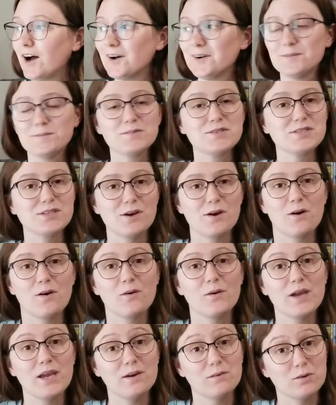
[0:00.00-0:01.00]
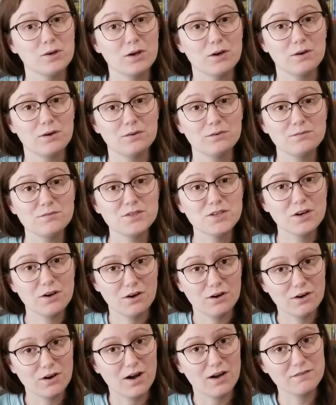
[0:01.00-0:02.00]
So it will go to
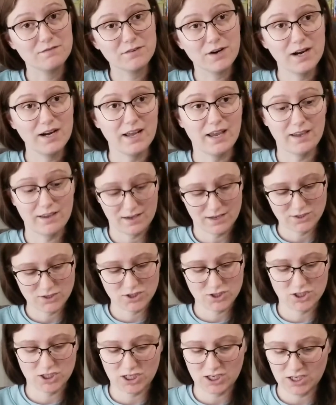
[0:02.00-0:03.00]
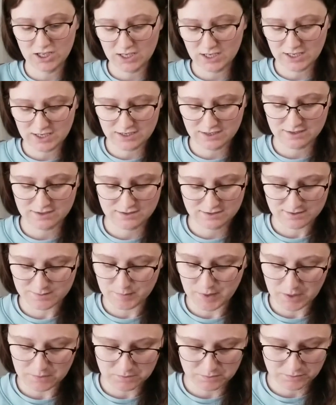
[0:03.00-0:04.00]
her on Friday, and she is
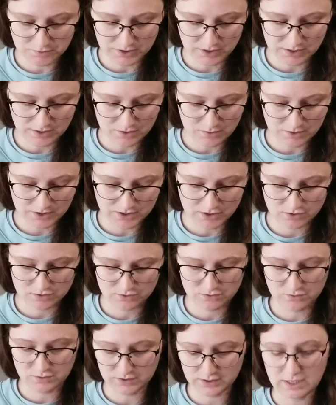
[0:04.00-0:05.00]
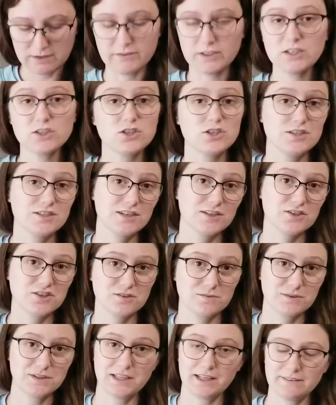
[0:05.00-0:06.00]
probably going to love it. She said she
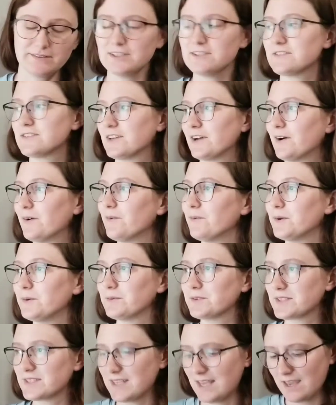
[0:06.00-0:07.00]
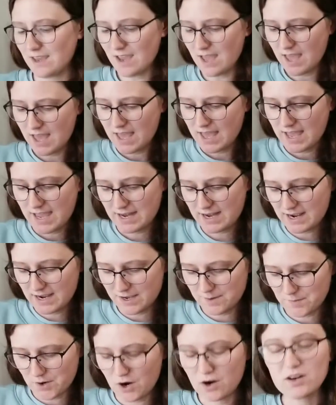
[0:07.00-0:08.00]
would love it, so we will see. And I
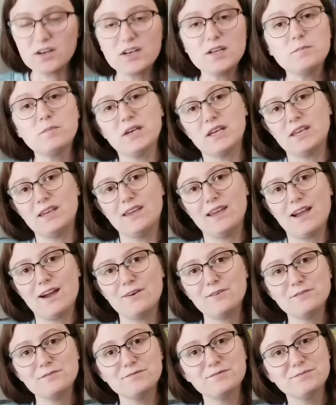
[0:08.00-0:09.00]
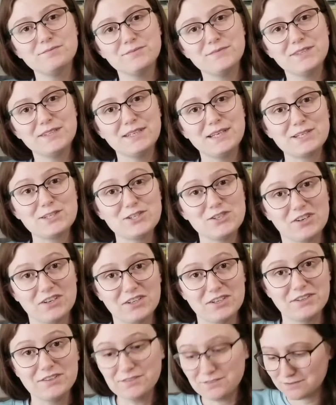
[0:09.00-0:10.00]
am already picking out the next
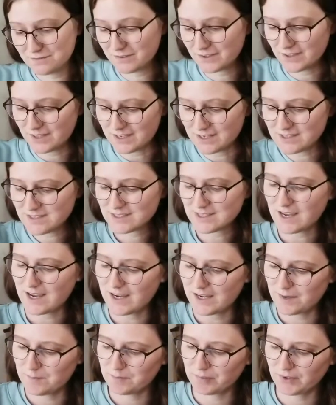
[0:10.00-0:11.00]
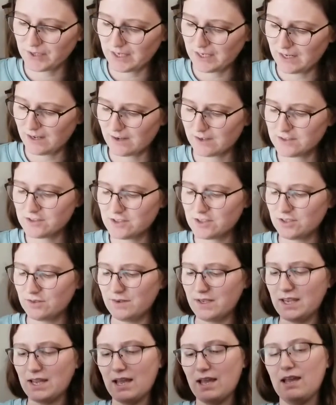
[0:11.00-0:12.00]
yarn for this. I am planning on
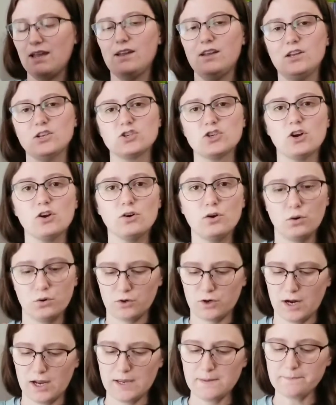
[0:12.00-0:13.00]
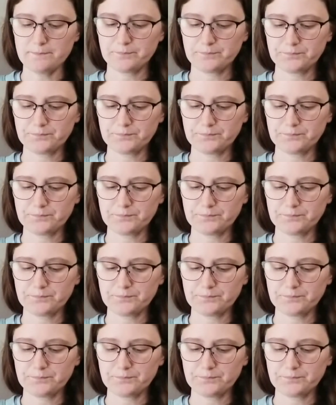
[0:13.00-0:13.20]
doing a charcoal gray